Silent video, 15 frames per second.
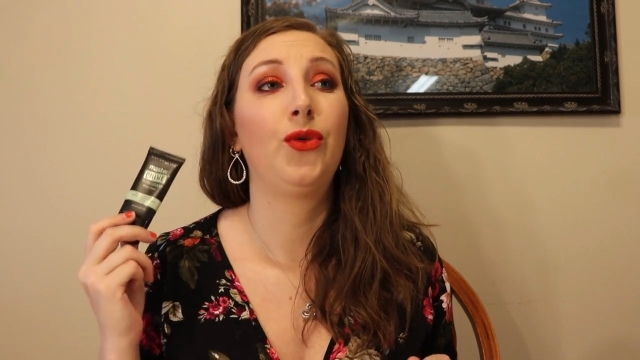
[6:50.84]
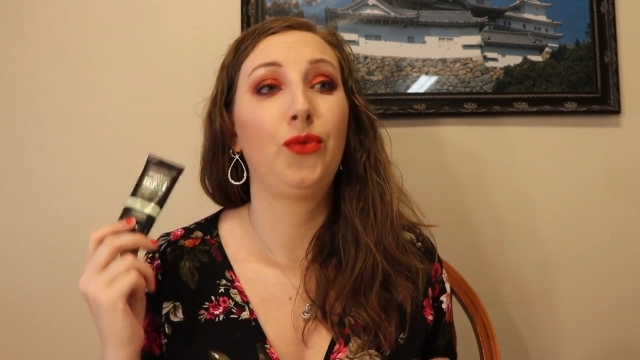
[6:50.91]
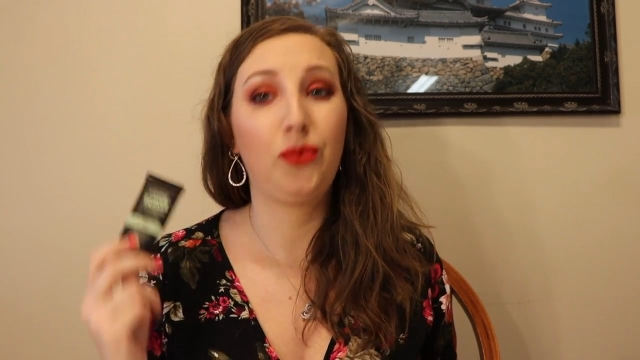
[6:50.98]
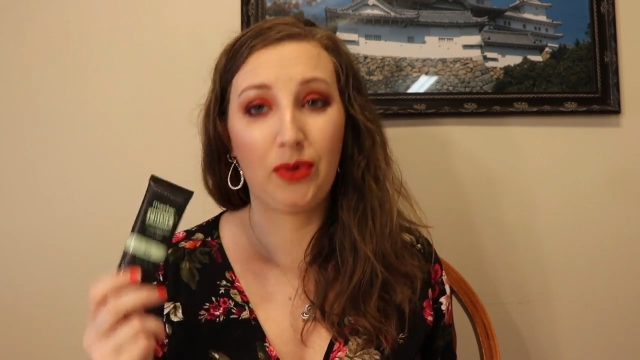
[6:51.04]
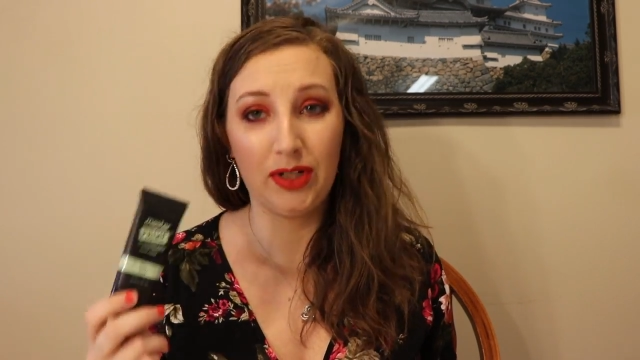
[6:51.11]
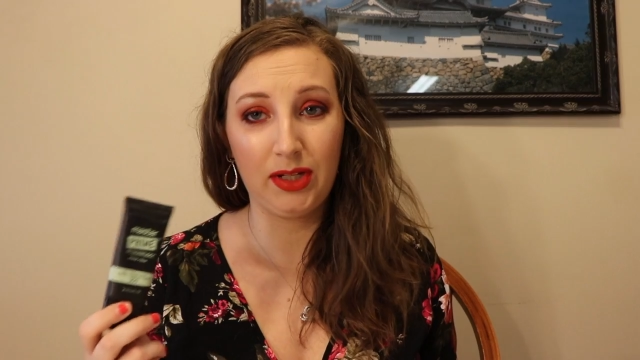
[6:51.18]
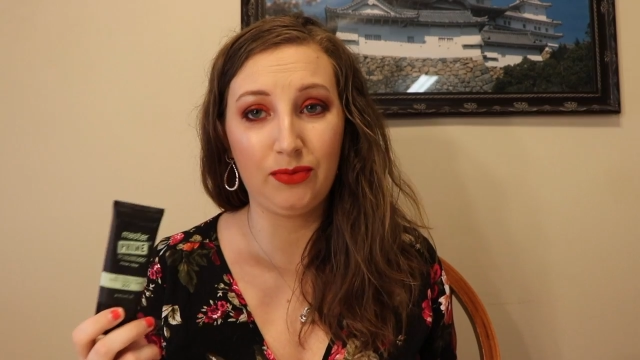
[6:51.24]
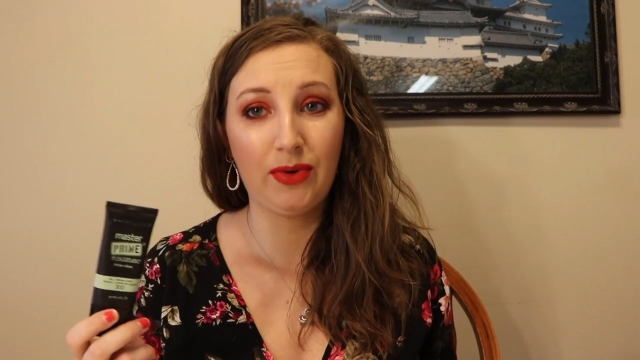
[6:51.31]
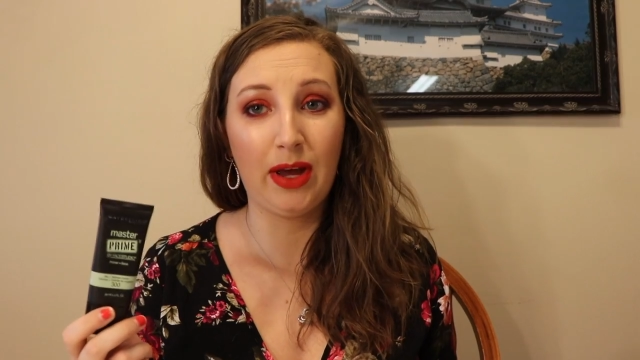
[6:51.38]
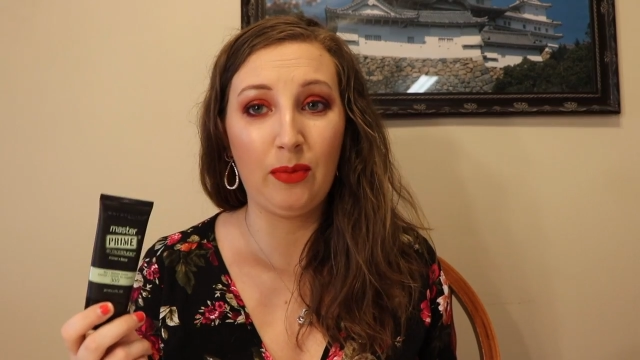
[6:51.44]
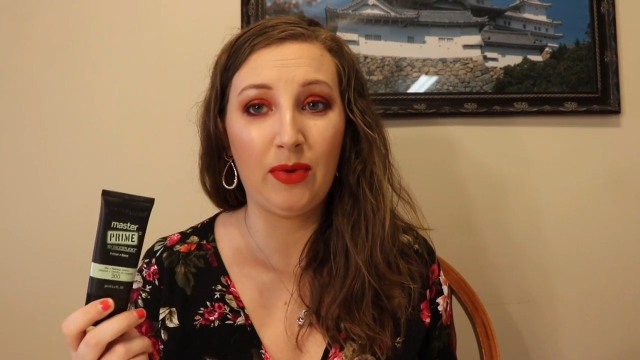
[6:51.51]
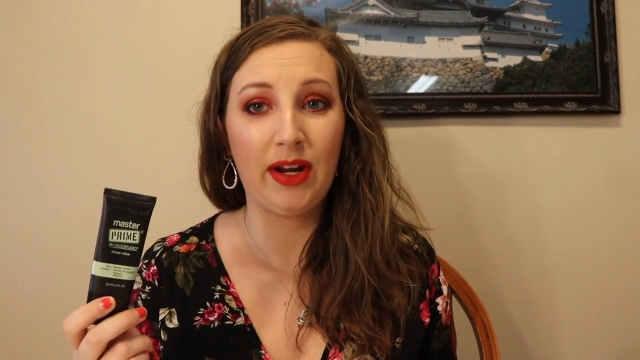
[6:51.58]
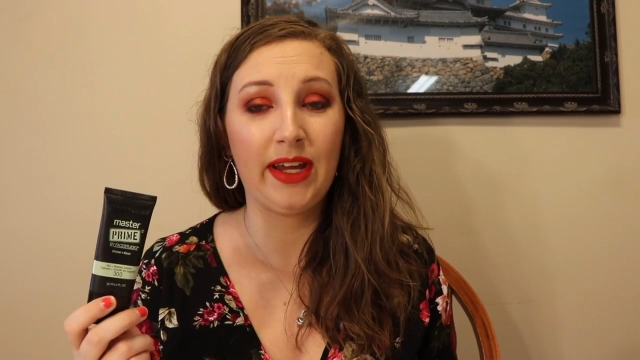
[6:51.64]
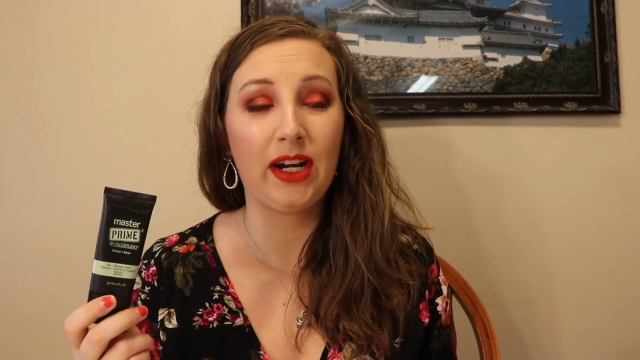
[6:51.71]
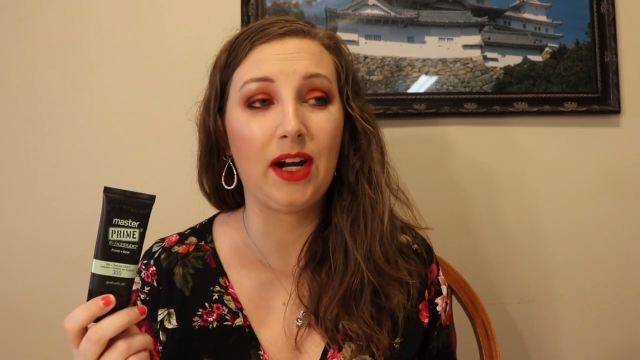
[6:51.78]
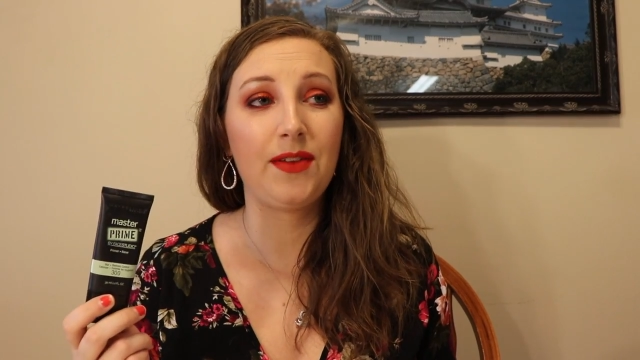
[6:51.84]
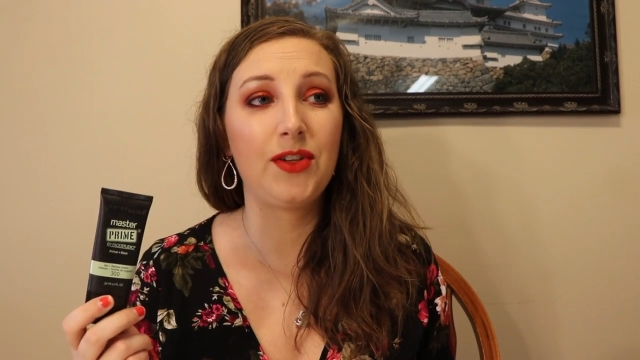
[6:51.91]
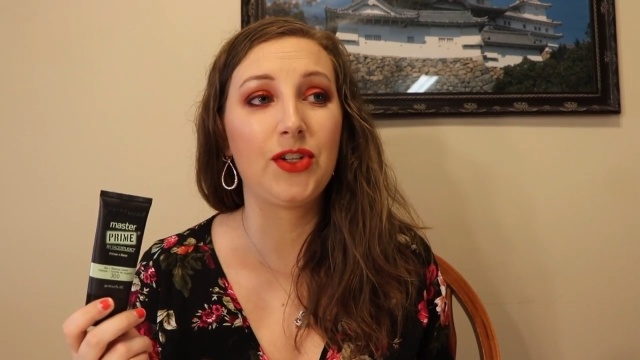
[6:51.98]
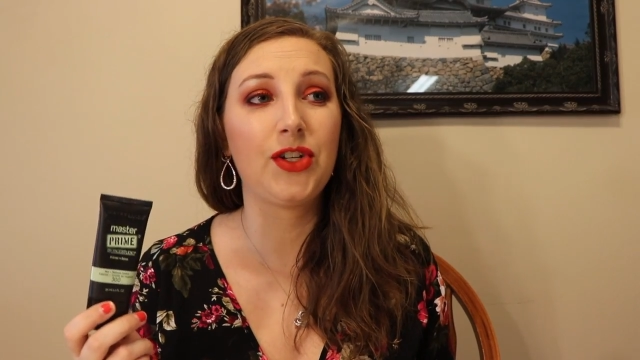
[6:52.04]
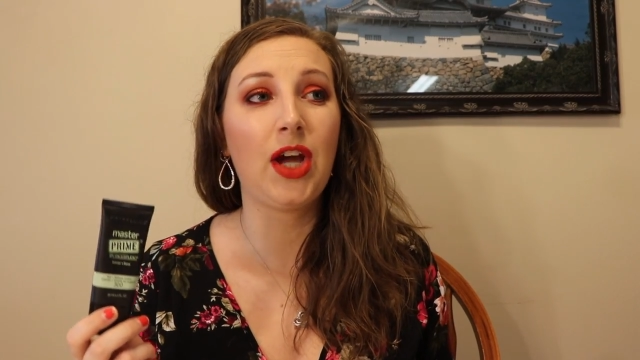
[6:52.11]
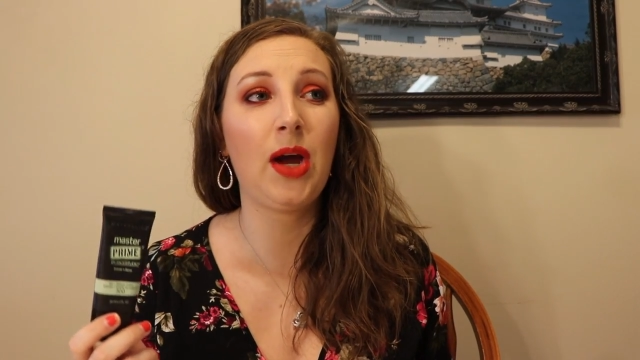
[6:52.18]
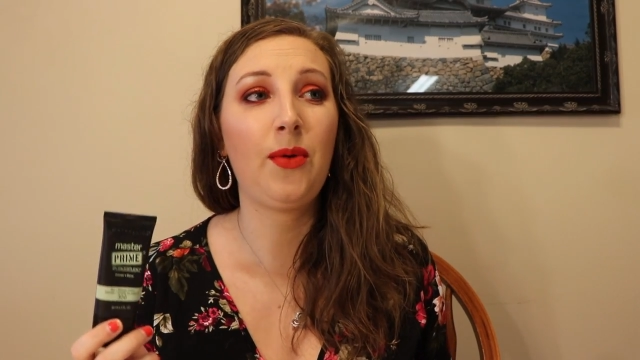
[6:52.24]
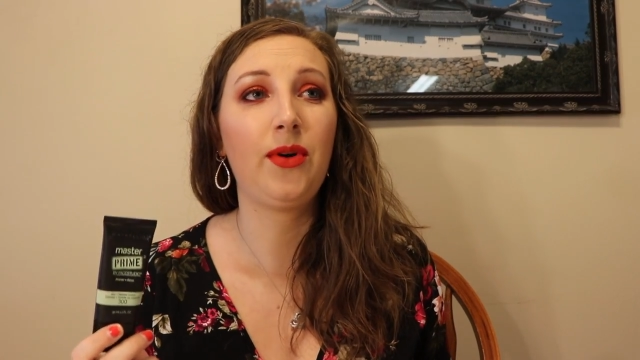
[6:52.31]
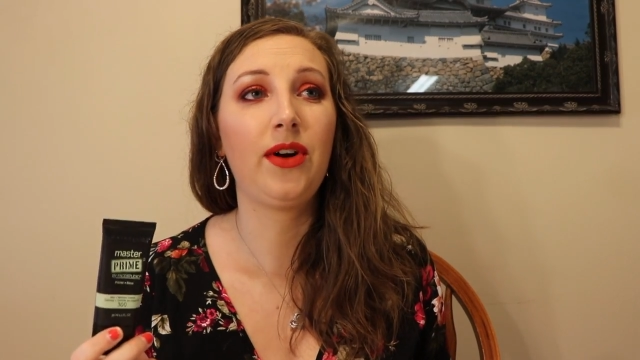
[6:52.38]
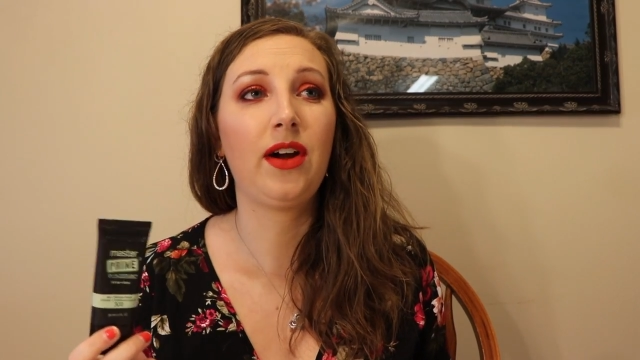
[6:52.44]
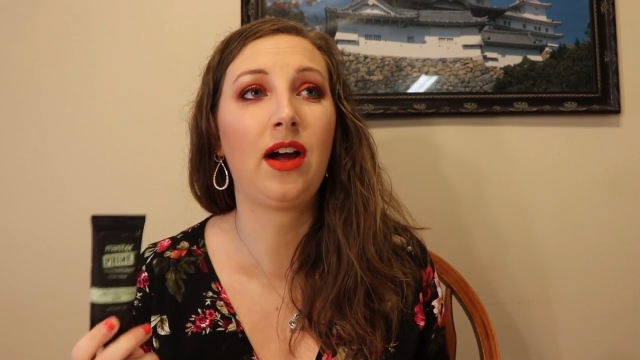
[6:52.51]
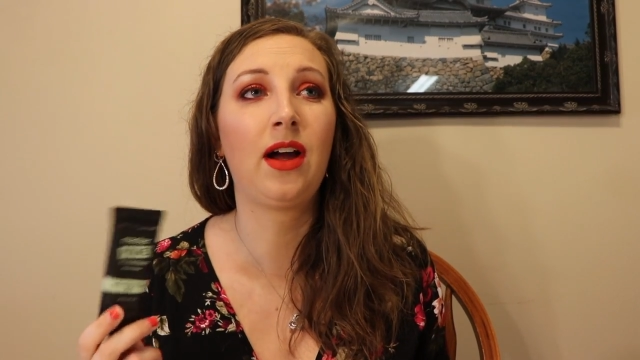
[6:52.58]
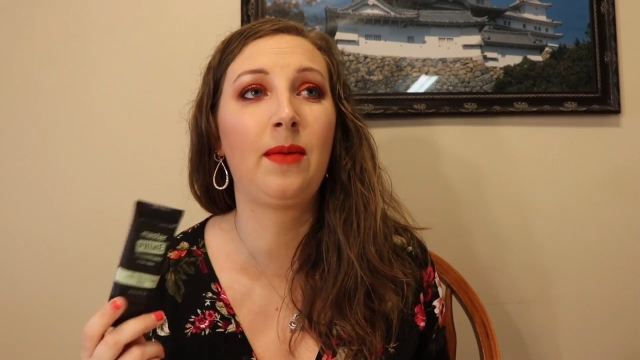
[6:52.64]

red when I get out of the shower.